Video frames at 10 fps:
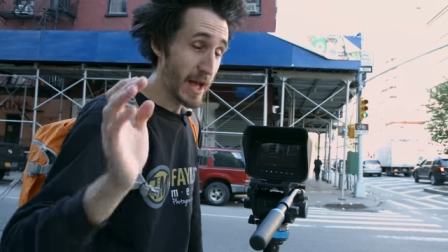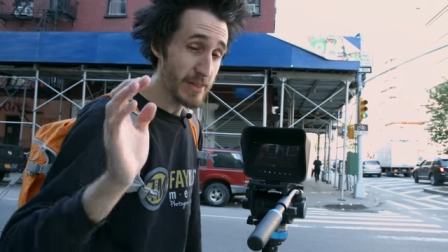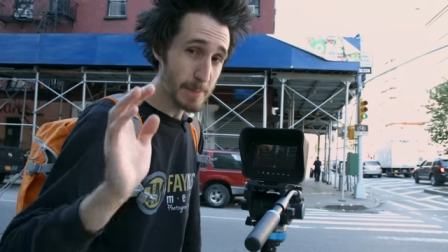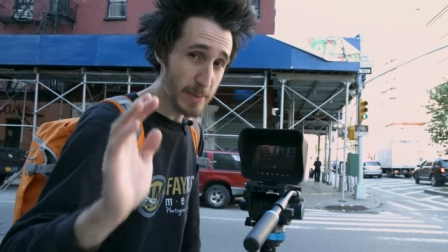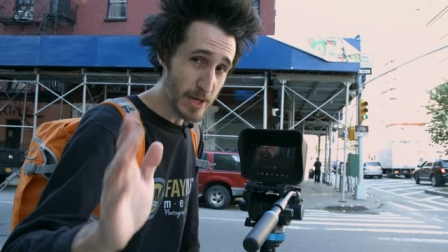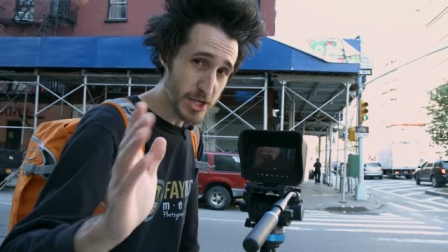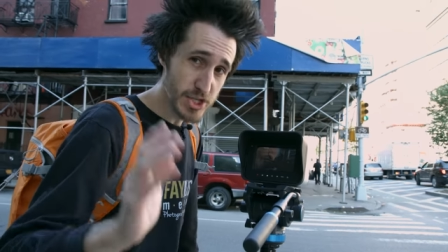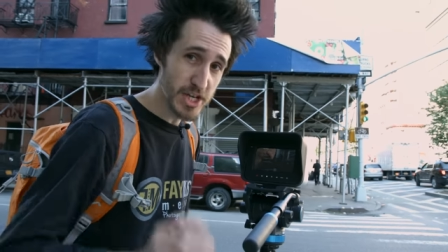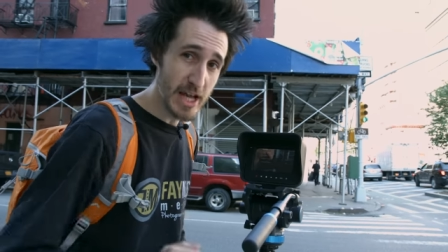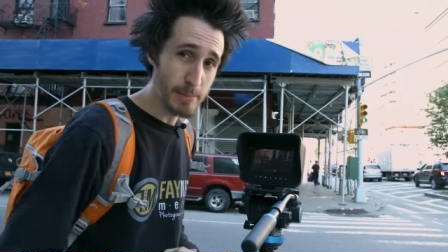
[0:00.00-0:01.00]
And the
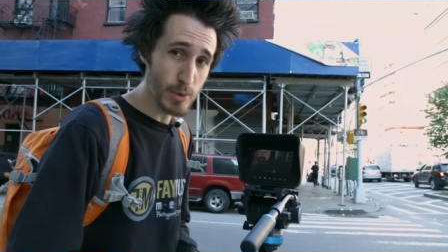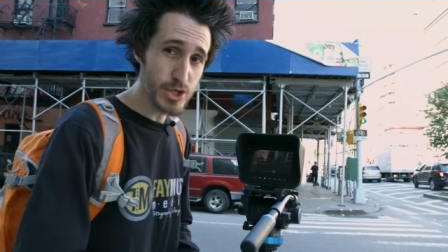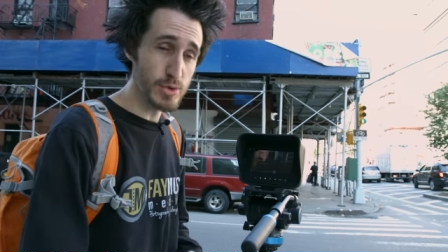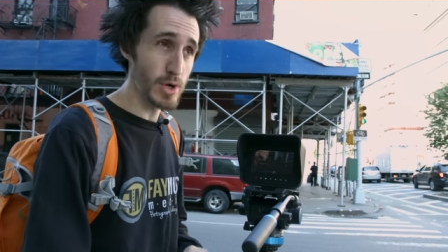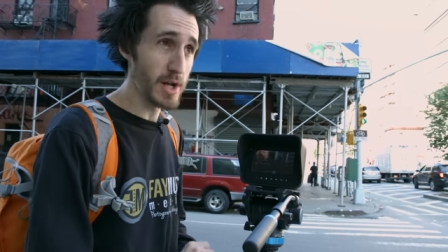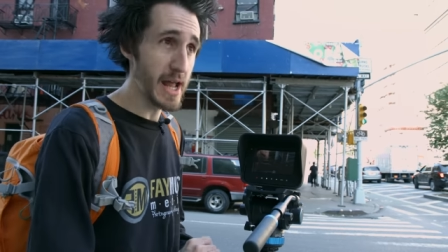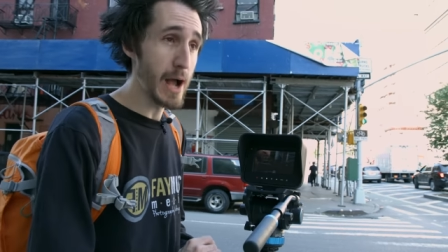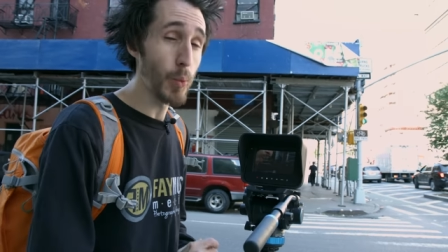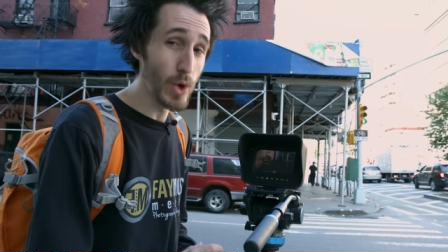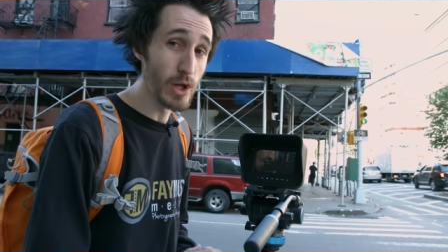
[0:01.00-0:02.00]
production camera we're shooting on
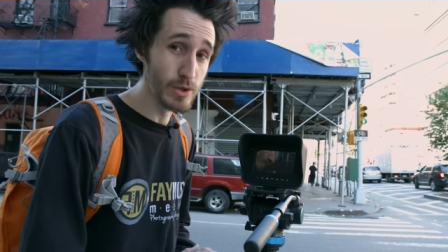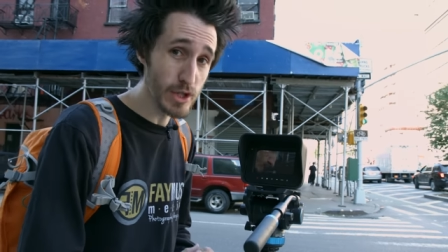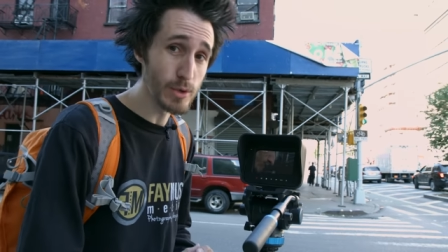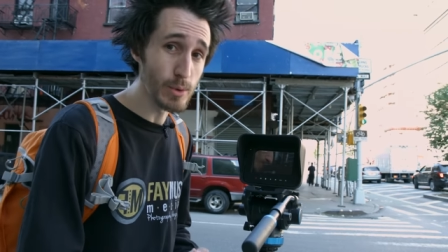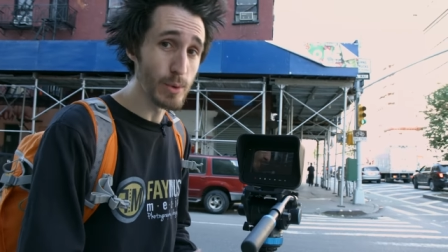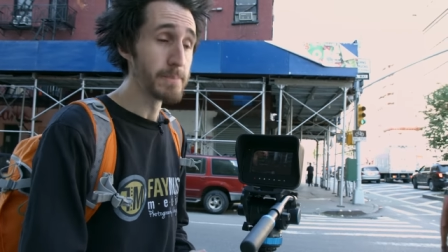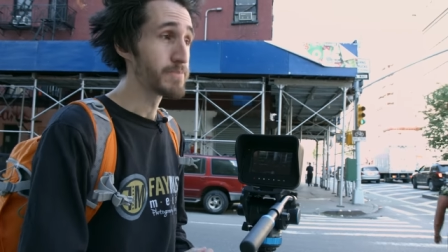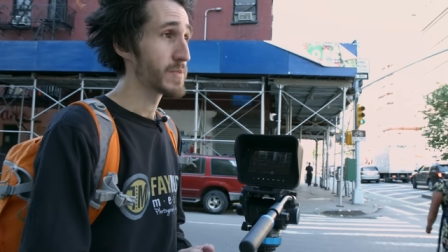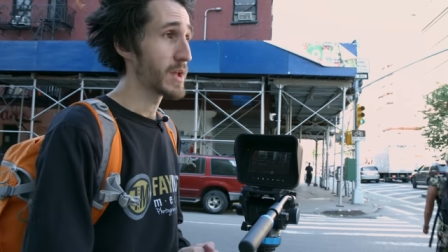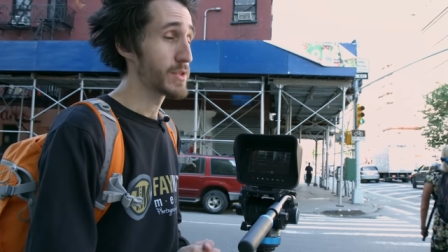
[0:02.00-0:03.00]
now will do
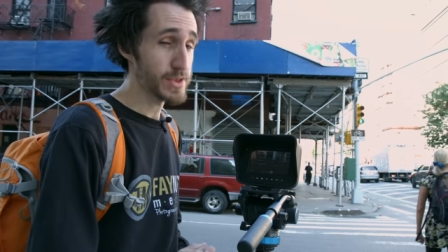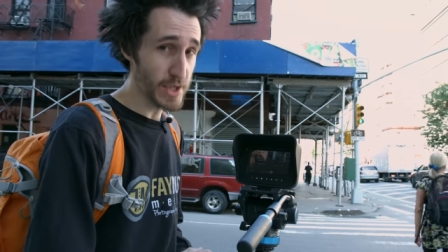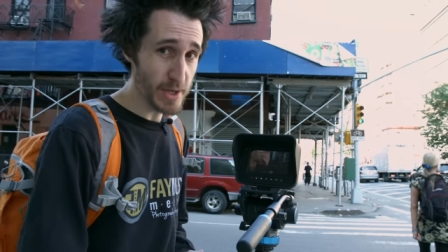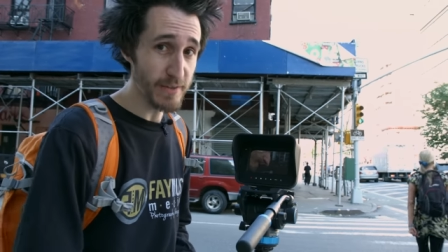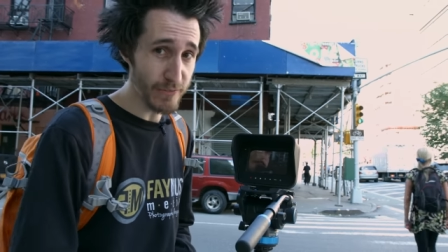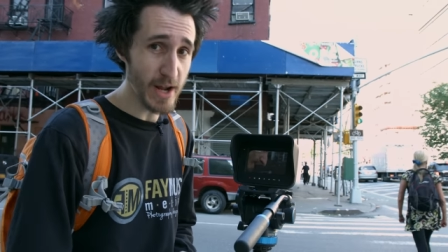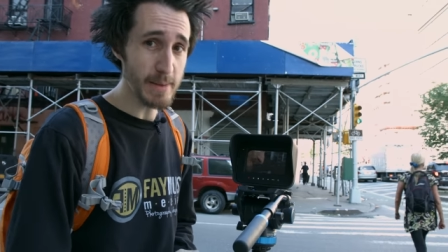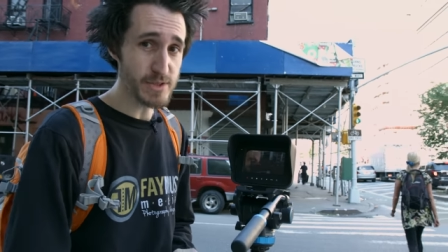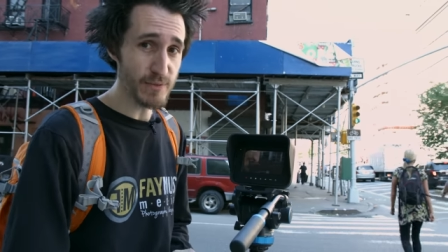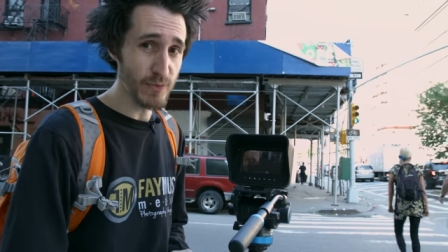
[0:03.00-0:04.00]
30
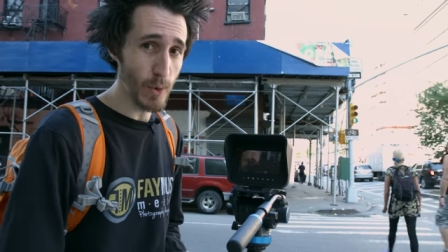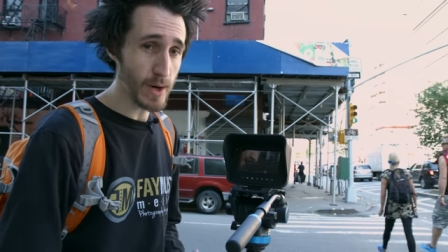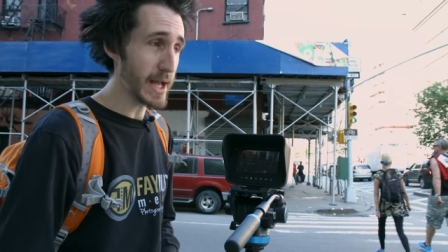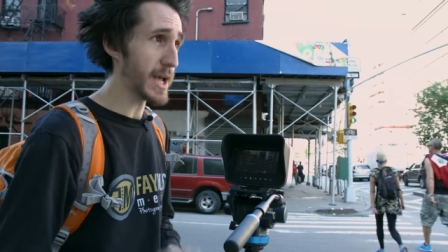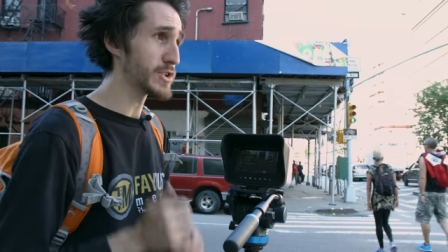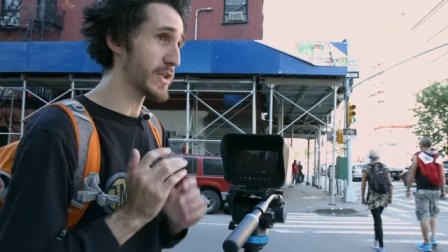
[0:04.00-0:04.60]
frames in 4K.